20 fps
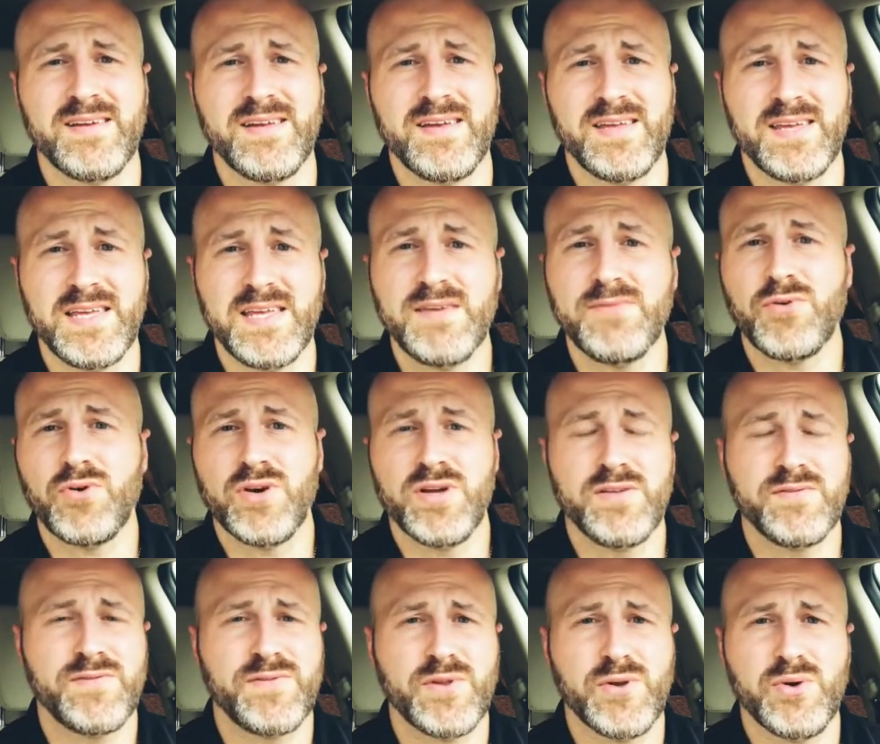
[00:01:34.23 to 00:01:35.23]
evil
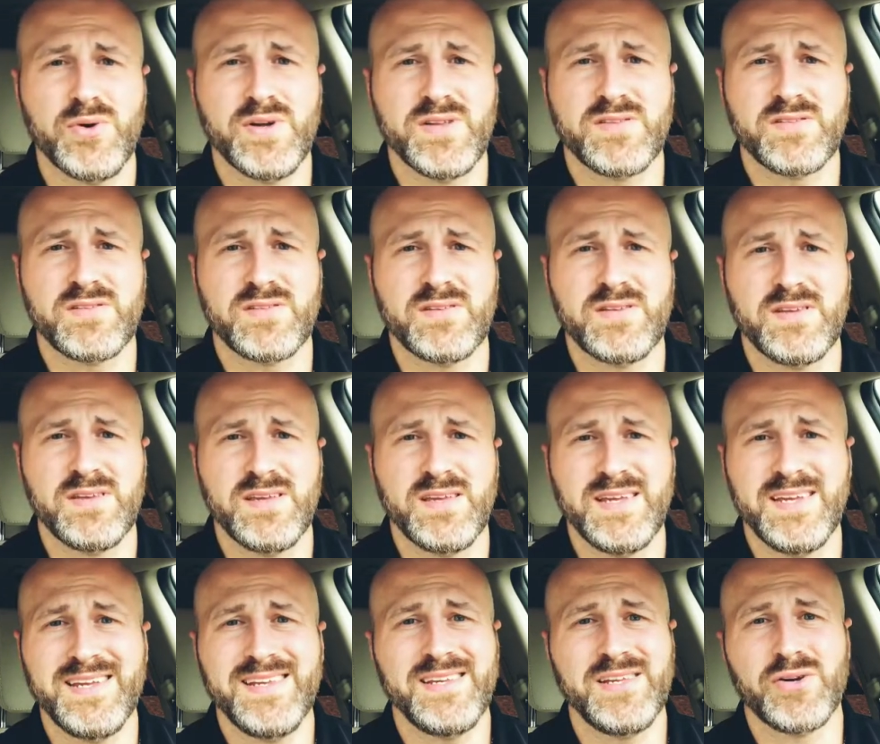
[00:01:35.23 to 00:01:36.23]
influence
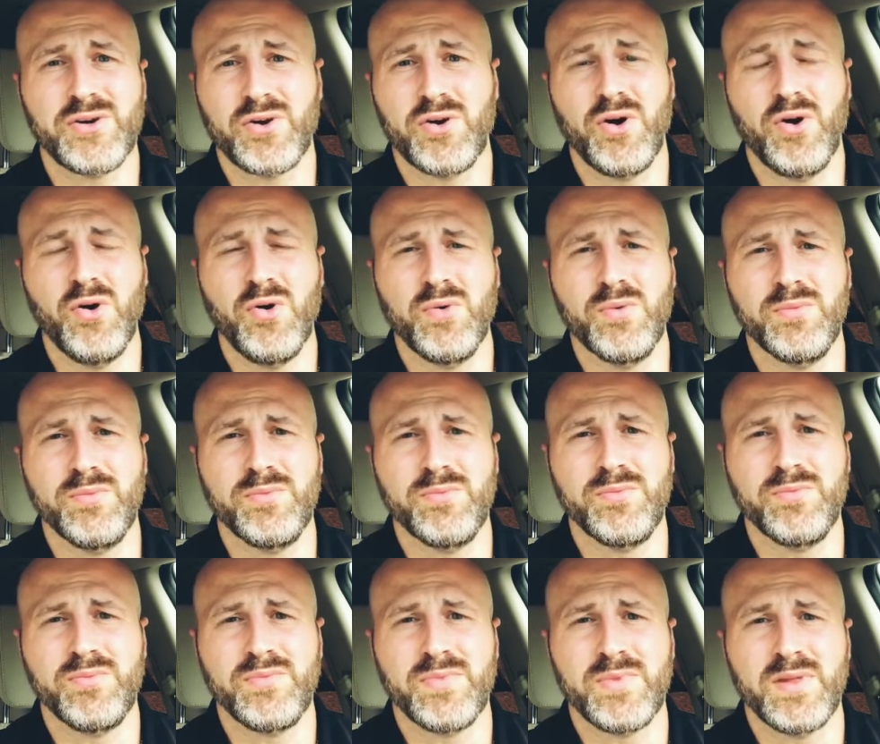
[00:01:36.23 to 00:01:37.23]
into your home,
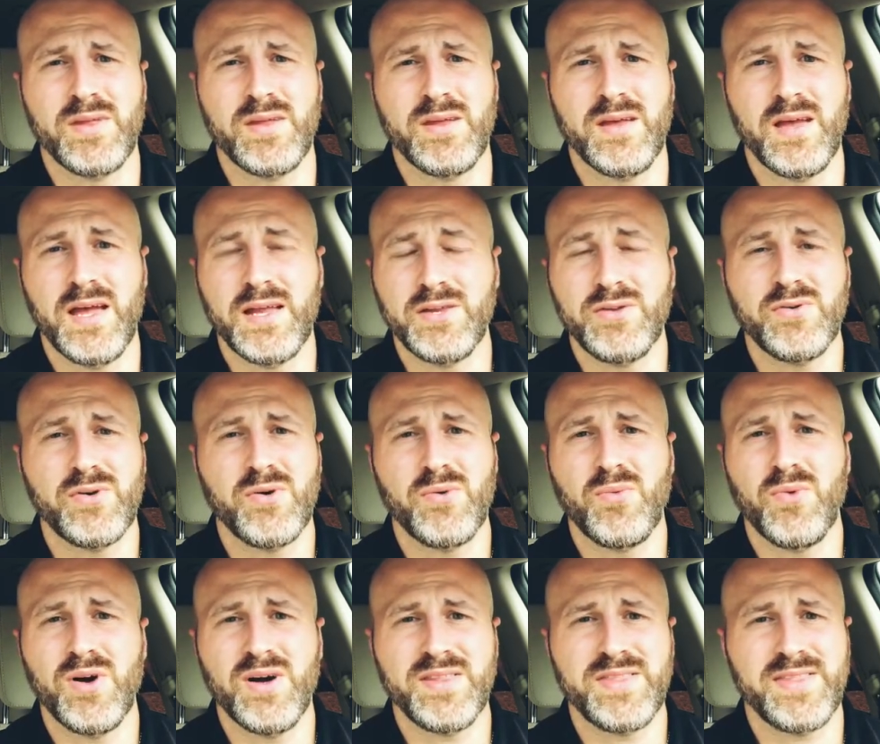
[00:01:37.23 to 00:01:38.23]
and you
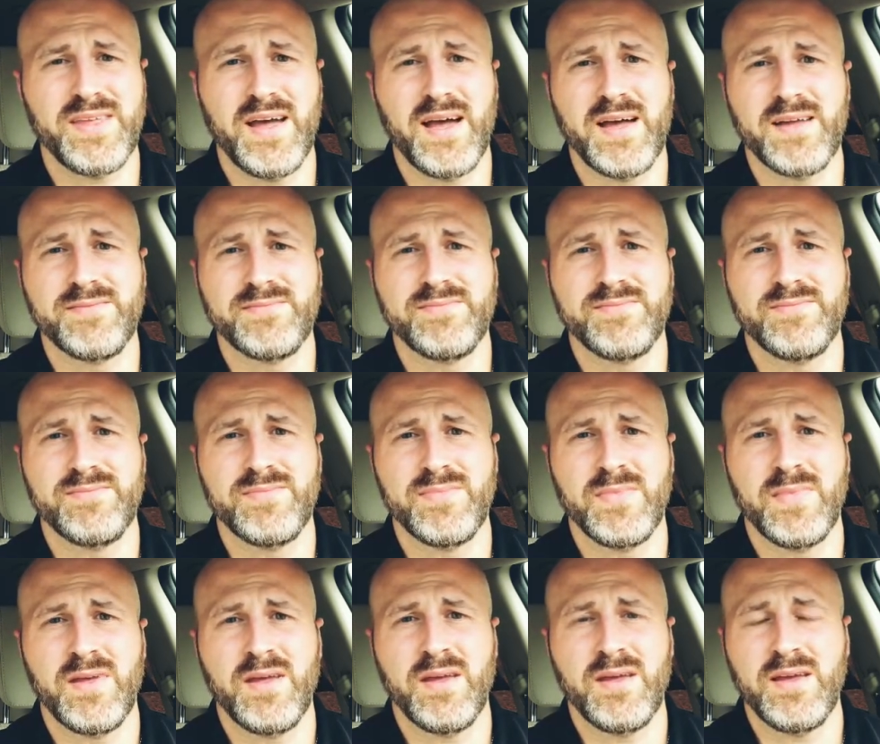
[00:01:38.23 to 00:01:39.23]
don't want that.
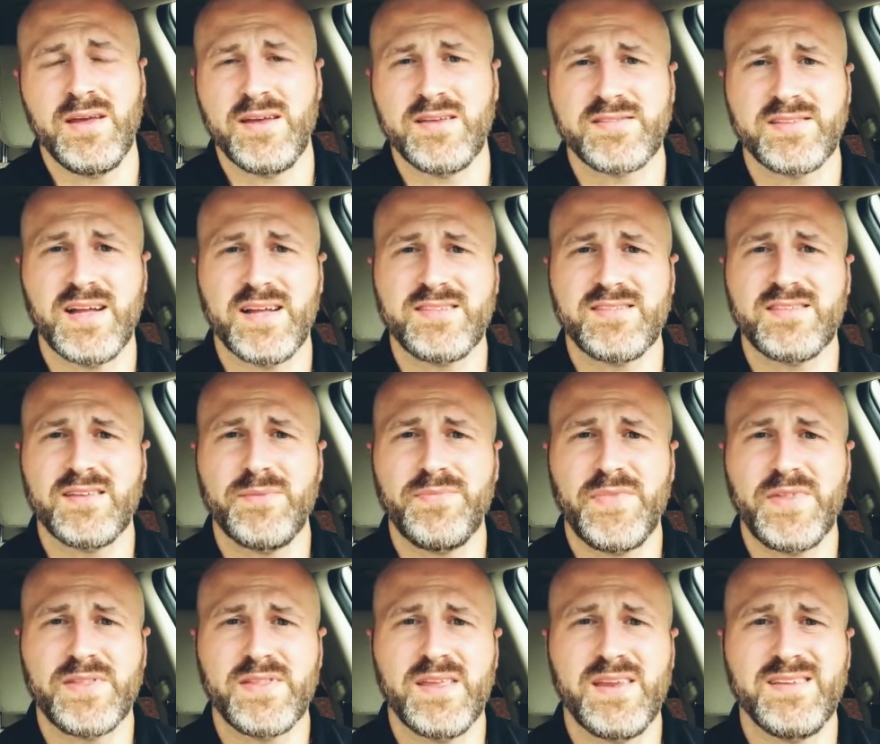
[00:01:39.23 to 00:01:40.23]
It's not
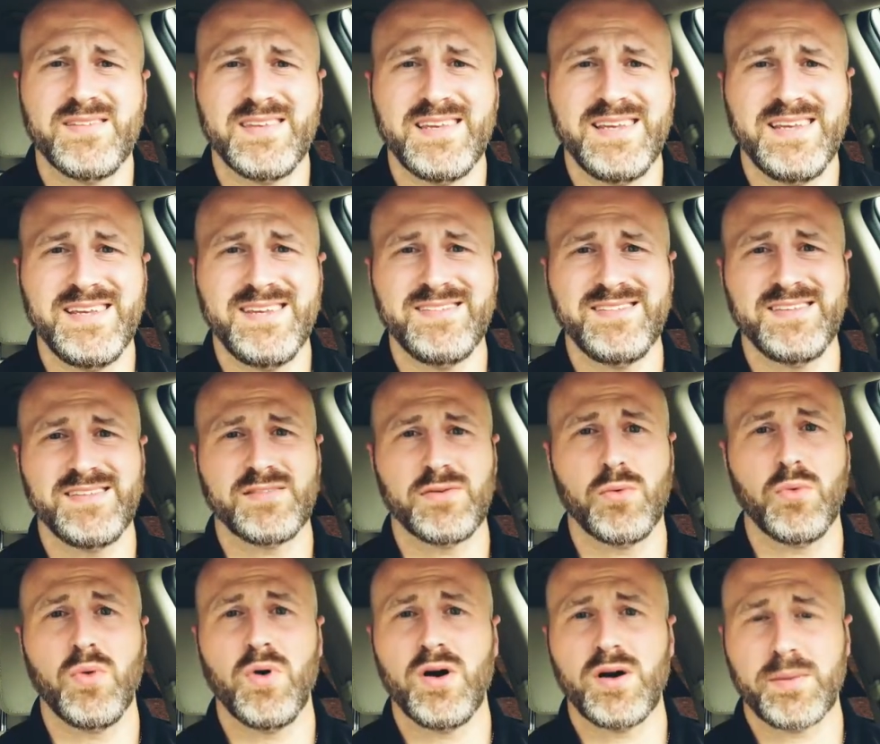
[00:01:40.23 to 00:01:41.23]
something that is easy to
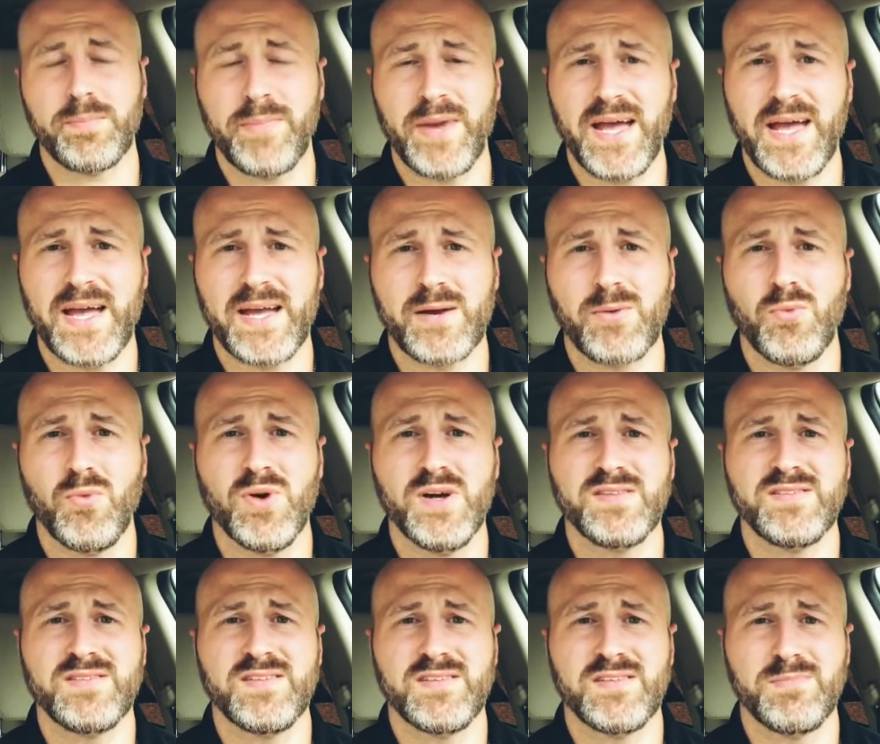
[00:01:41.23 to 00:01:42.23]
walk back
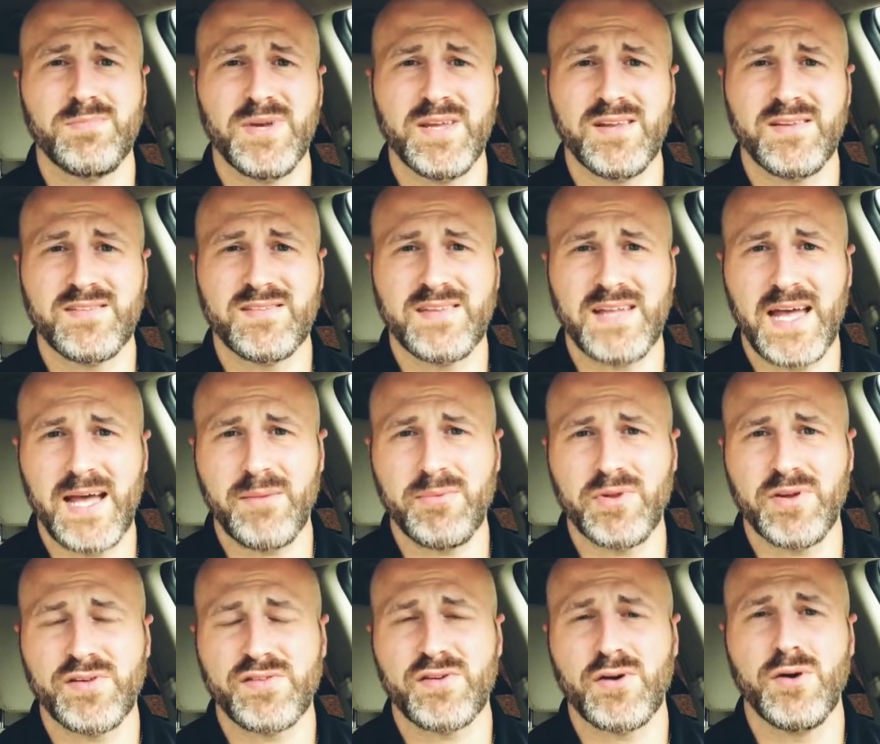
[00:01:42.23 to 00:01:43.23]
once it's been
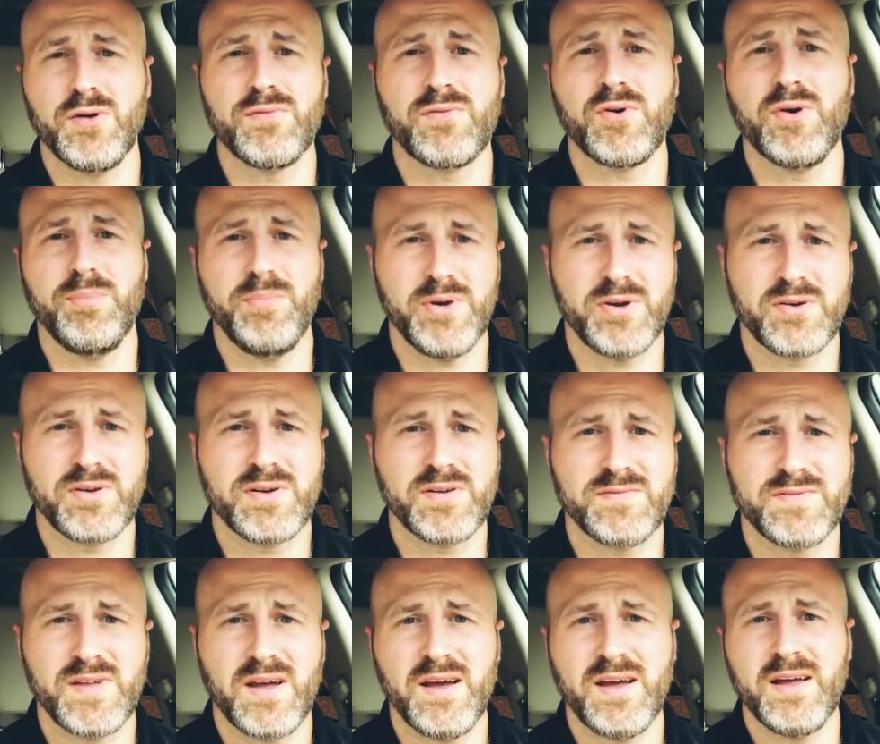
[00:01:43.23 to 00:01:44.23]
established over a period
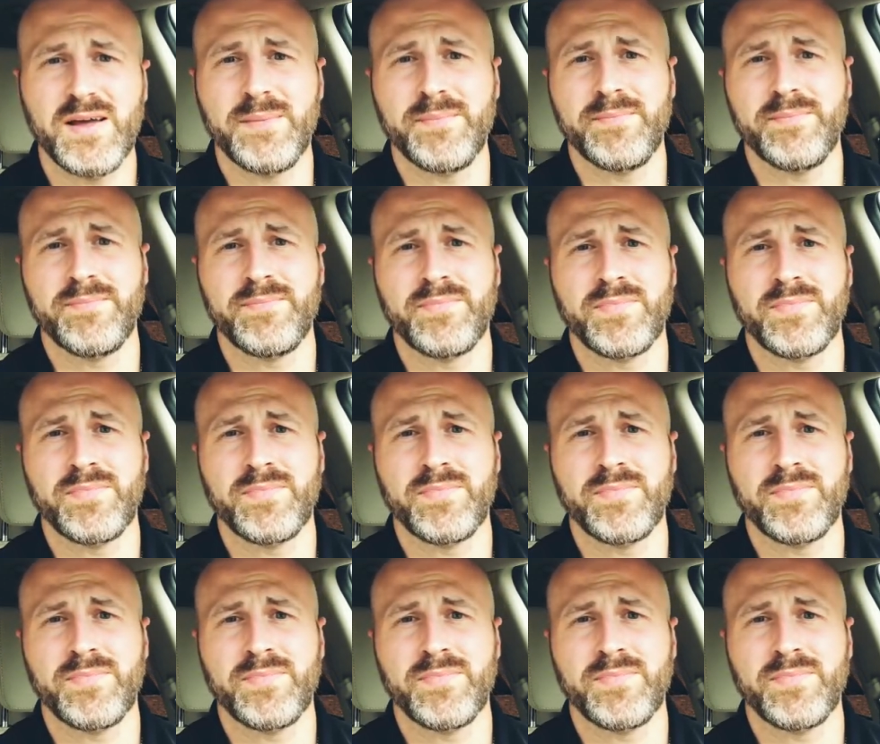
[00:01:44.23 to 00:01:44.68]
of time.